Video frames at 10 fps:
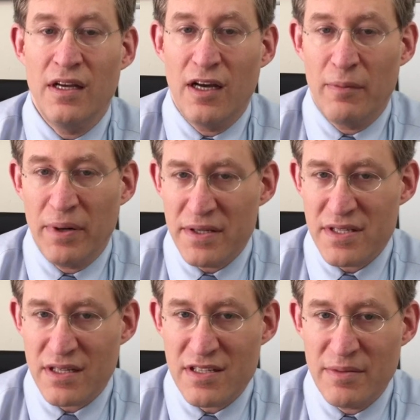A pulse
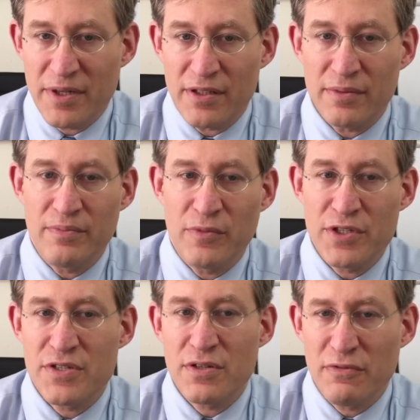oximeter, which
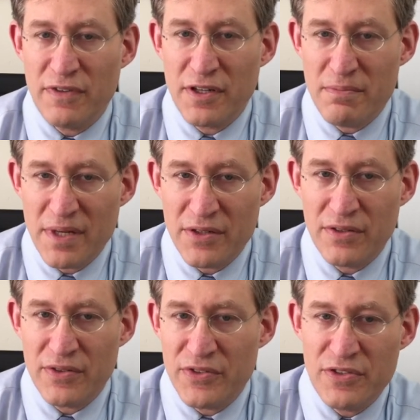is so
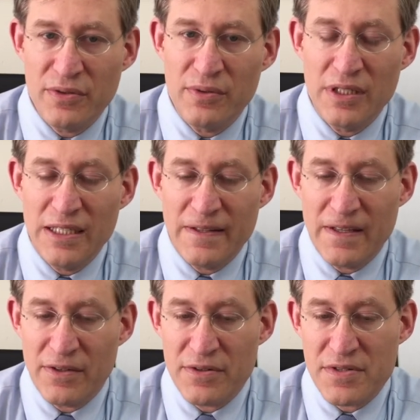fundamental to the
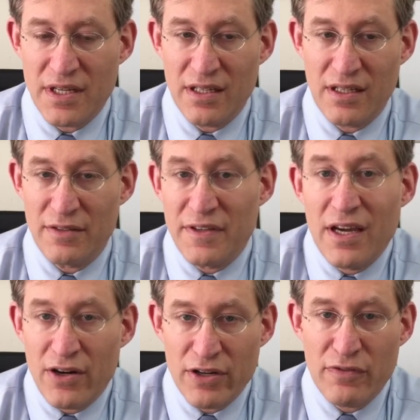understanding of
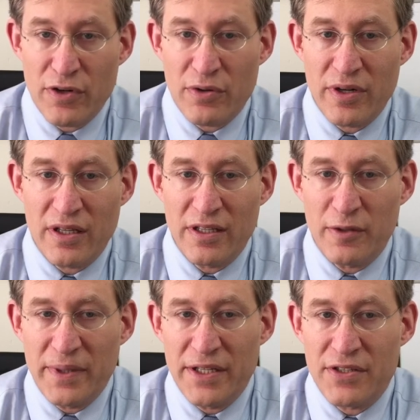caring for a critically ill
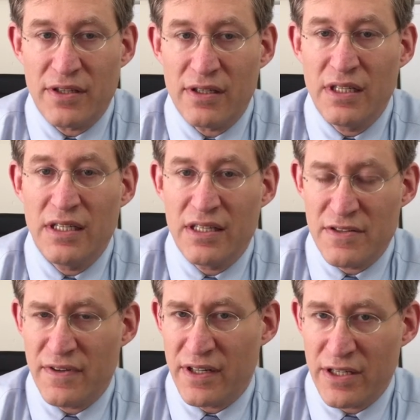patient, is
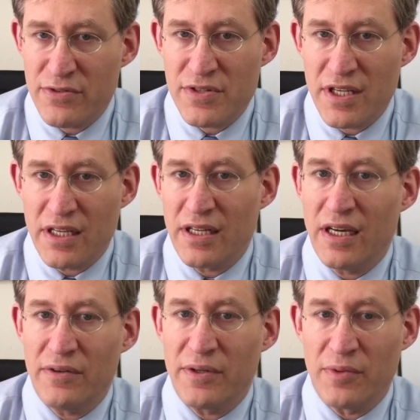very interesting in
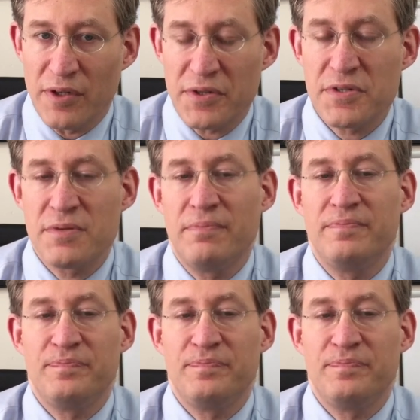how it works.